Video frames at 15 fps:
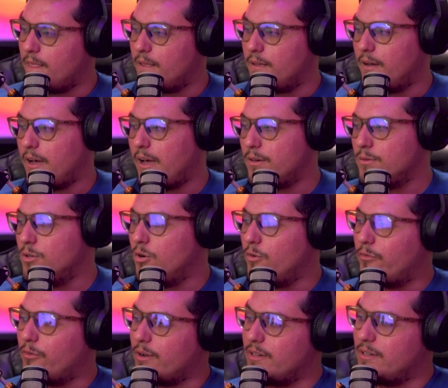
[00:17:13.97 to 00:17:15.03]
I don't know if
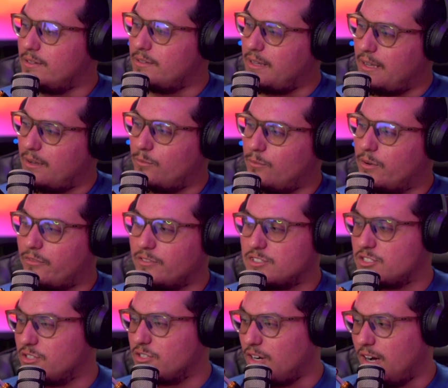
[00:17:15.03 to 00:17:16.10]
we're going to, like, we're for
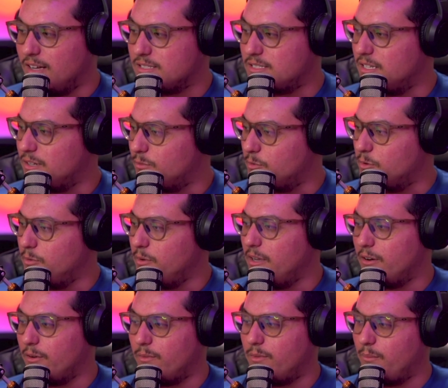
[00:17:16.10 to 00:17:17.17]
sure Austin and Rui
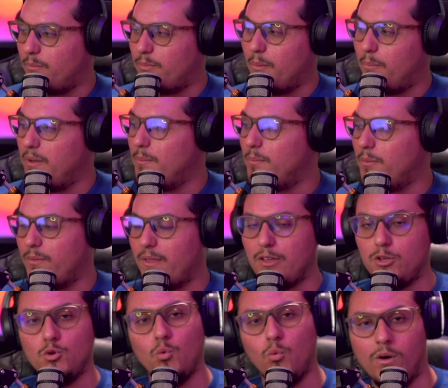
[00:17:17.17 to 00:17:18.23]
are the people that
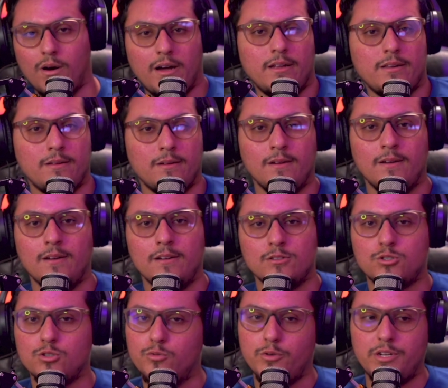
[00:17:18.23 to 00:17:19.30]
you want
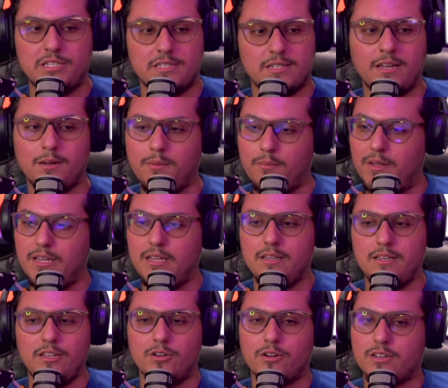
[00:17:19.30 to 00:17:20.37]
to re-sign them
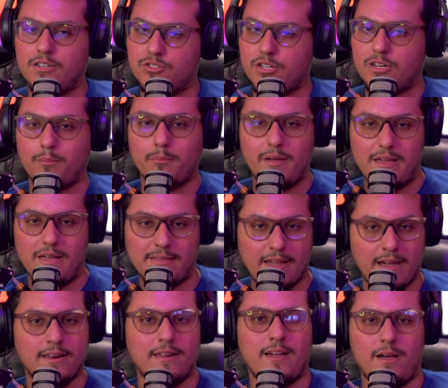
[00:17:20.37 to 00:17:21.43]
immediately. You're going to try to make
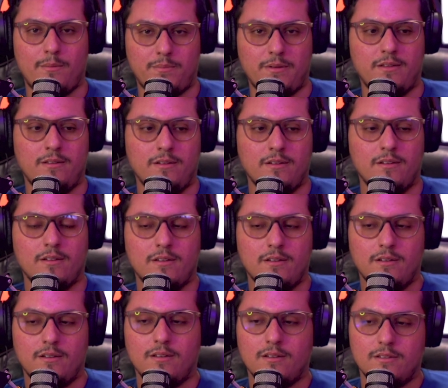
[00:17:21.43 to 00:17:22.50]
that happen.
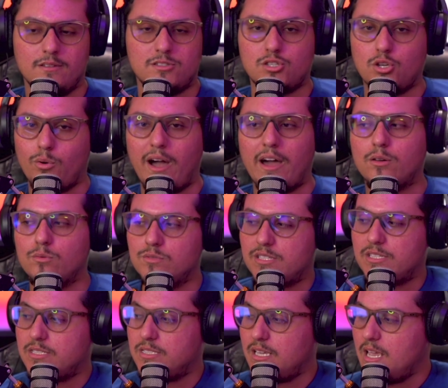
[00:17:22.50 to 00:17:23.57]
So I don't
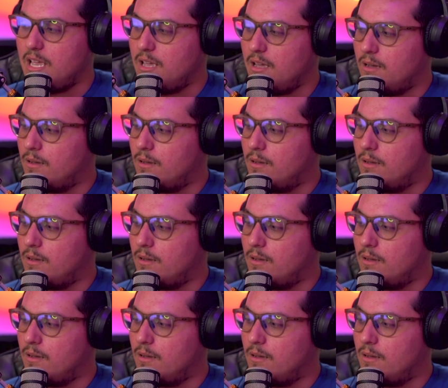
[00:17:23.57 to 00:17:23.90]
see